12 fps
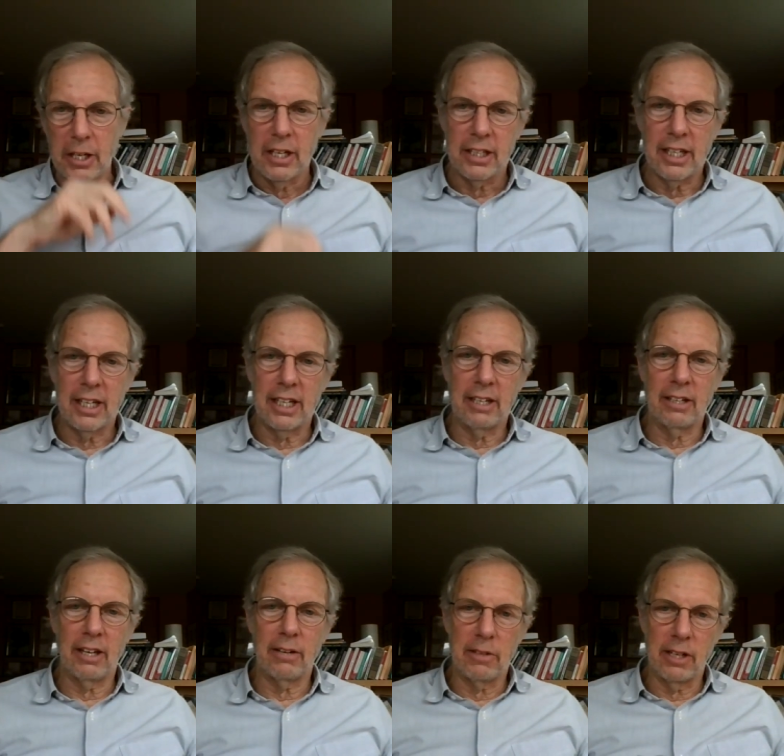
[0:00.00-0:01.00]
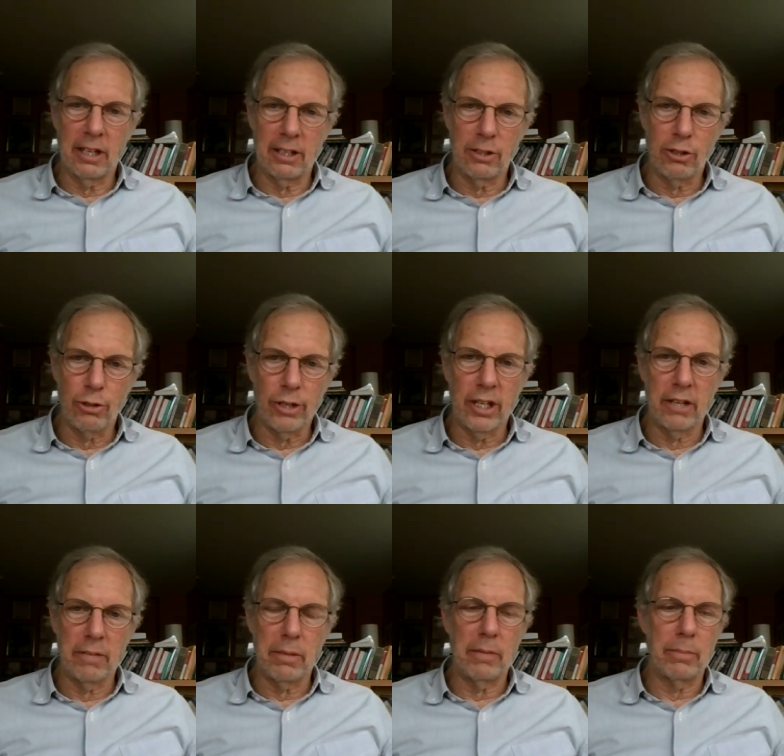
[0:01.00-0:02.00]
That, that it is
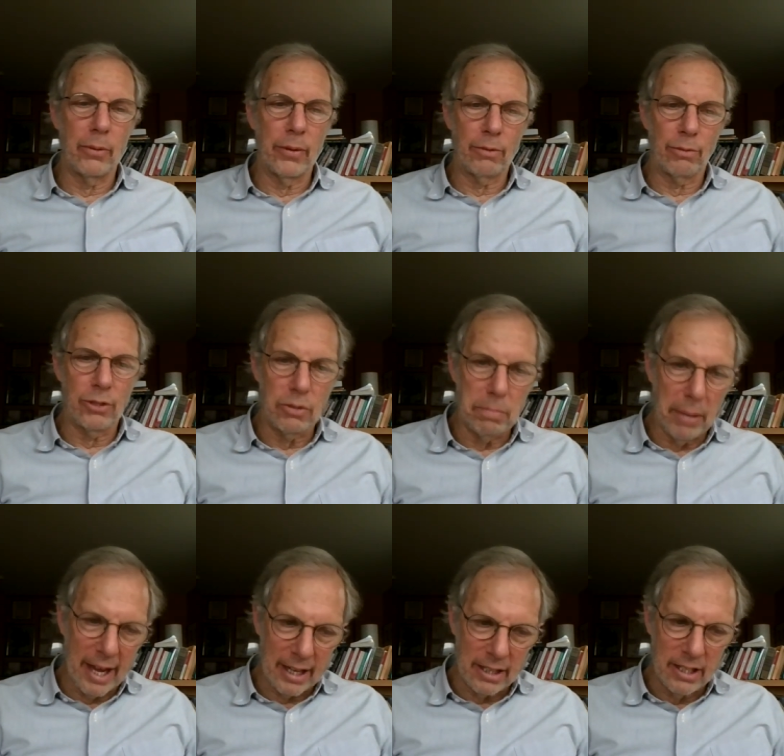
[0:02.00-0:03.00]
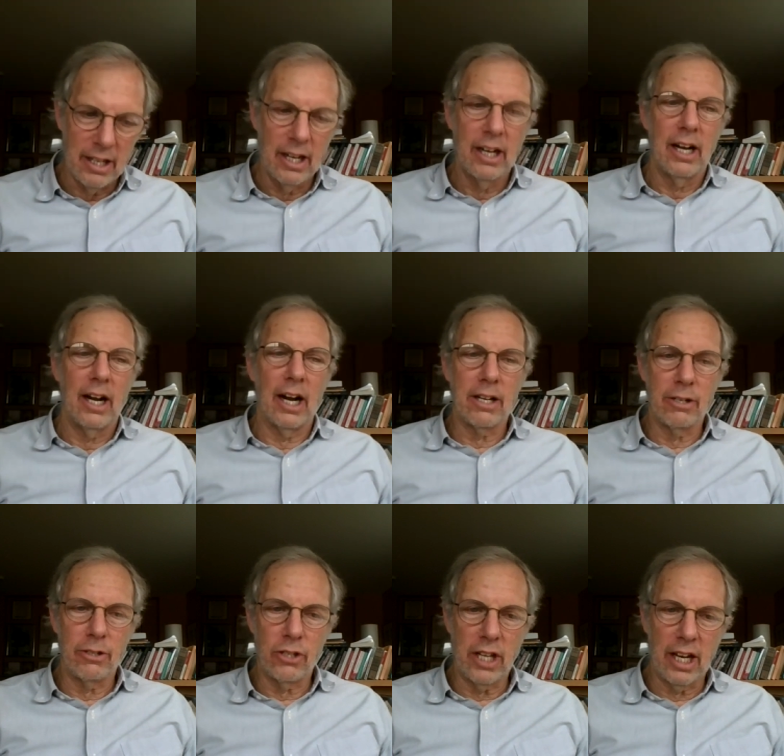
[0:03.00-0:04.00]
treating people with respect,
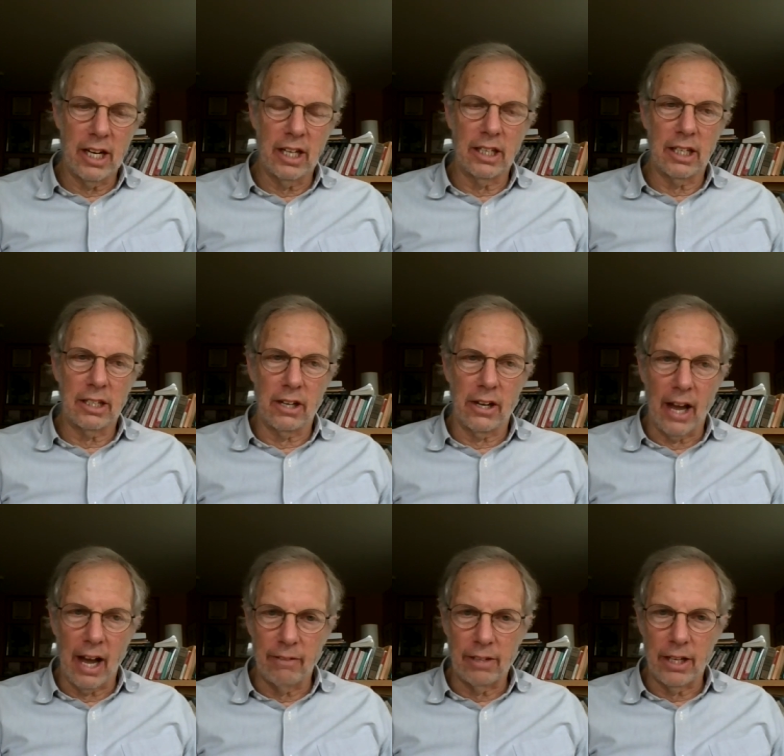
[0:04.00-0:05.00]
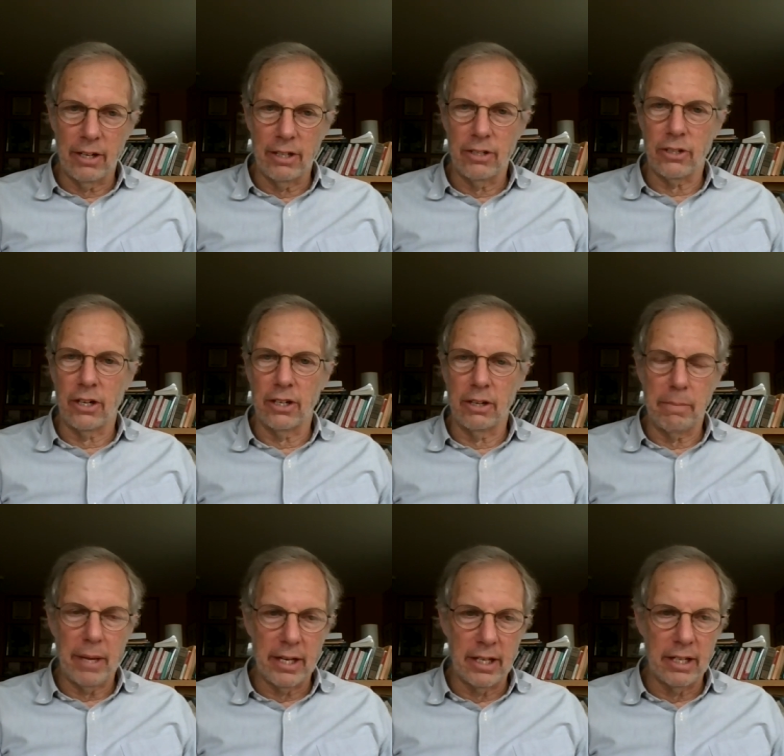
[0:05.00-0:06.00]
understanding that their livelihoods are
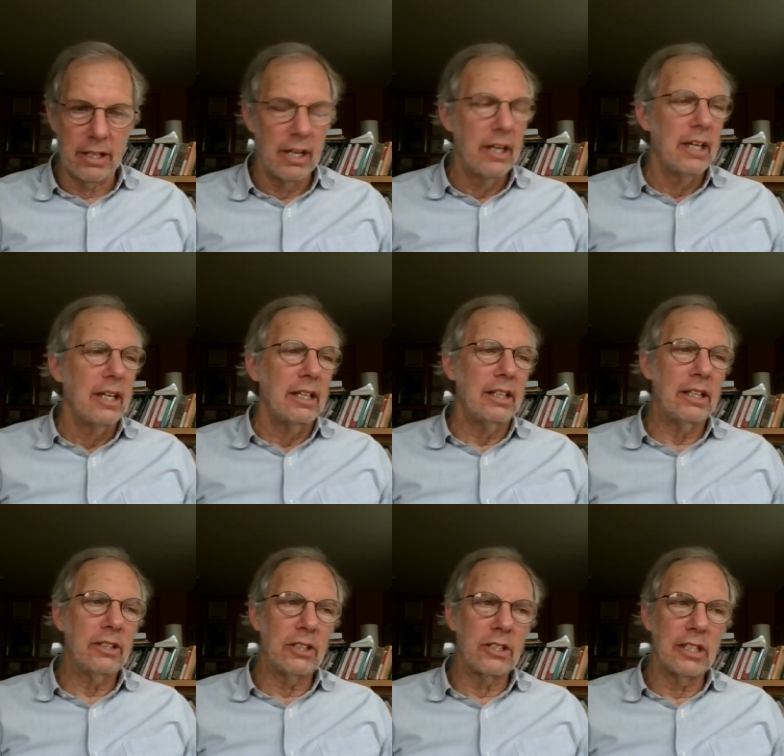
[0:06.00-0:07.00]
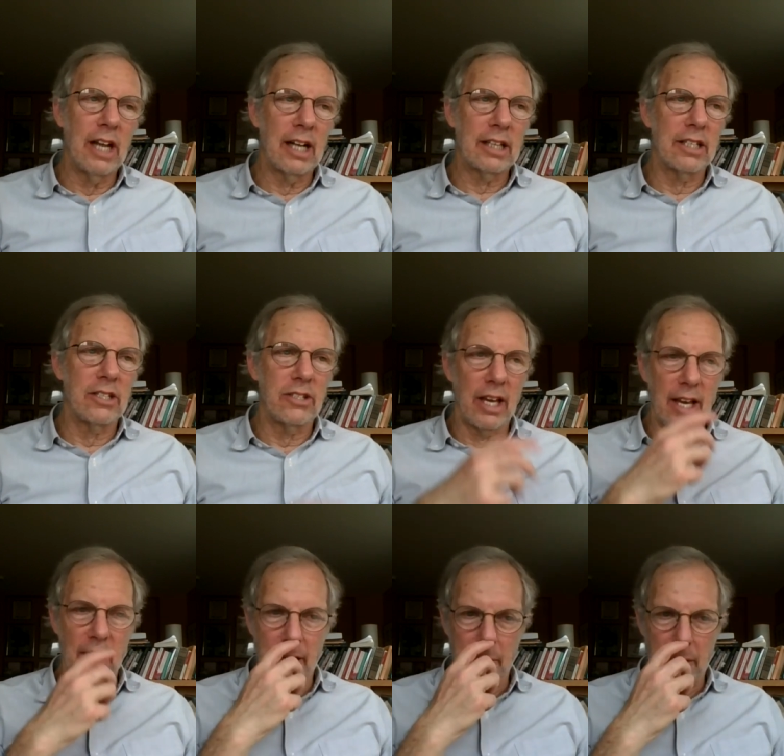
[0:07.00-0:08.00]
dependent. This is not the
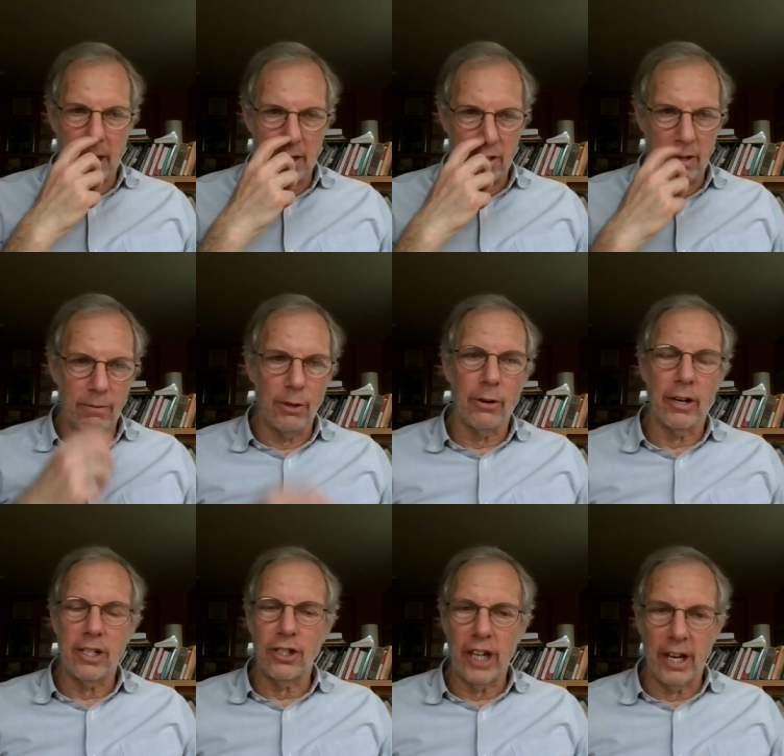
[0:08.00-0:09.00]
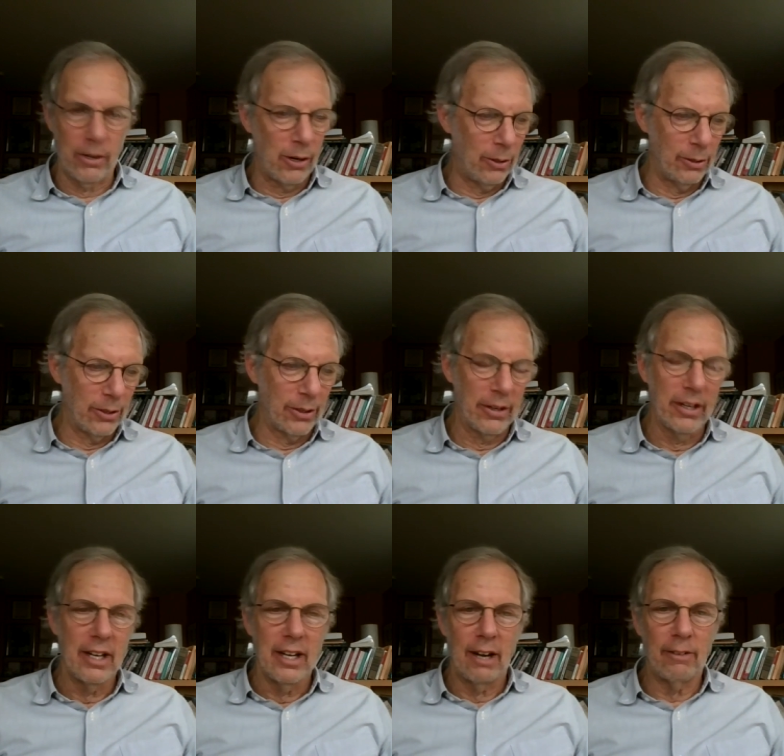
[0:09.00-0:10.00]
same as if you are a shareholder
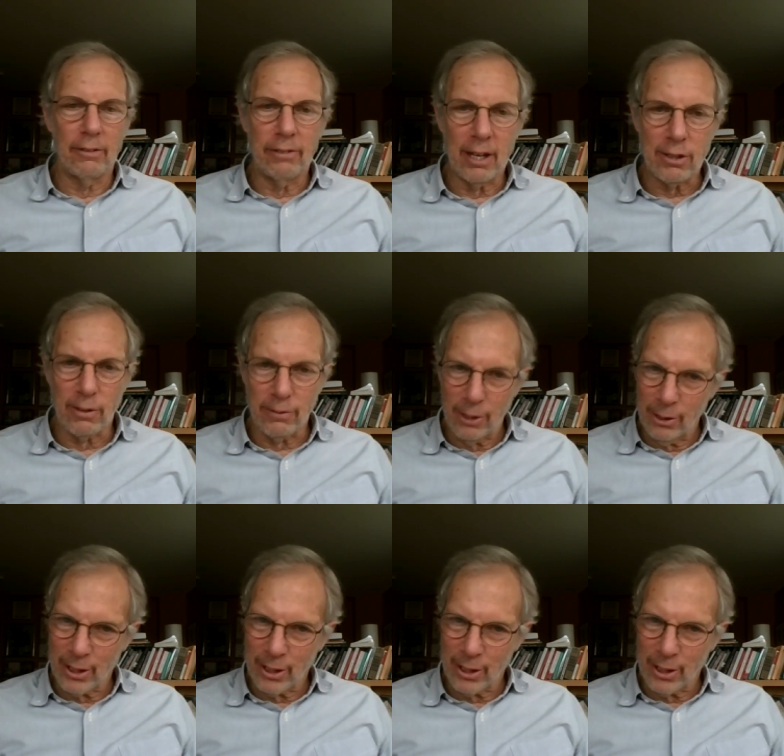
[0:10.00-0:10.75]
of a fossil fuel